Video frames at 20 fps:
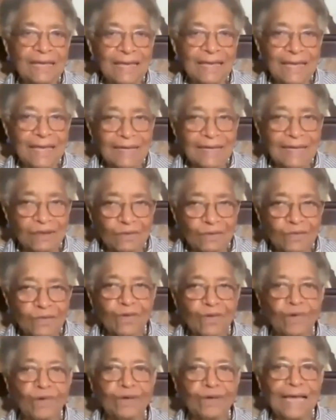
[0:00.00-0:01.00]
in
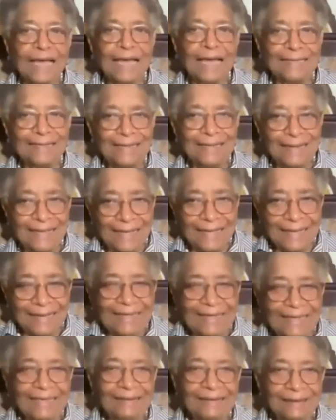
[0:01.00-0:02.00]
any role at
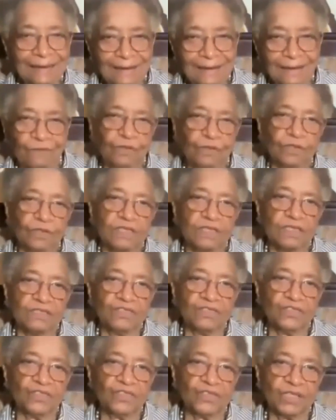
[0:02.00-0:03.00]
any
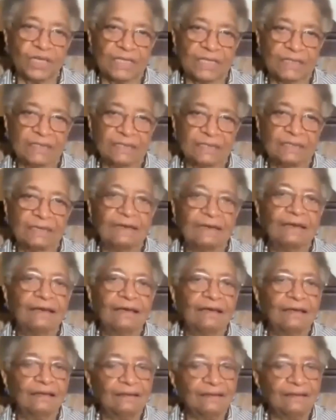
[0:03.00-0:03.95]
level in society.